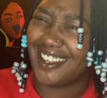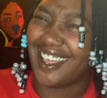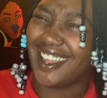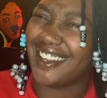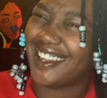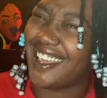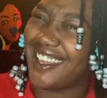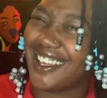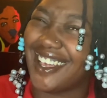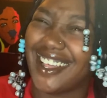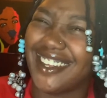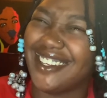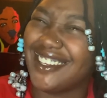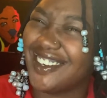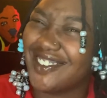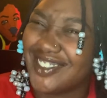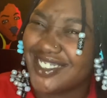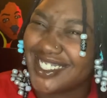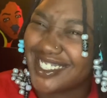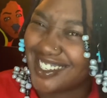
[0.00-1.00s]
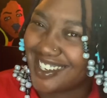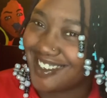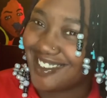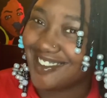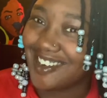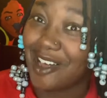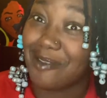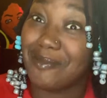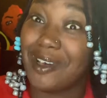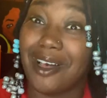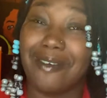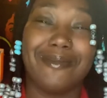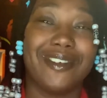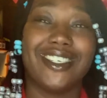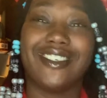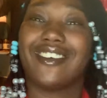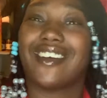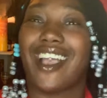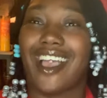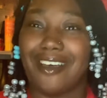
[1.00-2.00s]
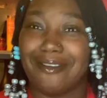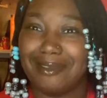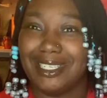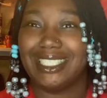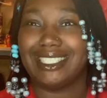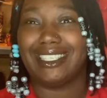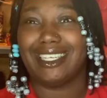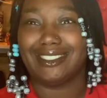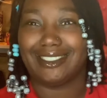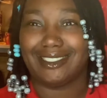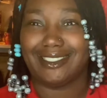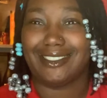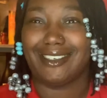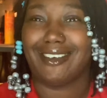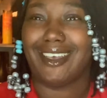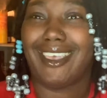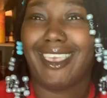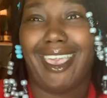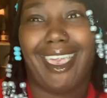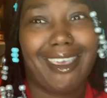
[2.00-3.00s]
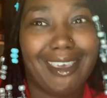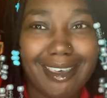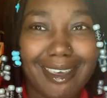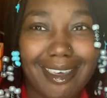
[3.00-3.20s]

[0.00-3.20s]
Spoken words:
I love your channel. I'm in your comment section. Okay.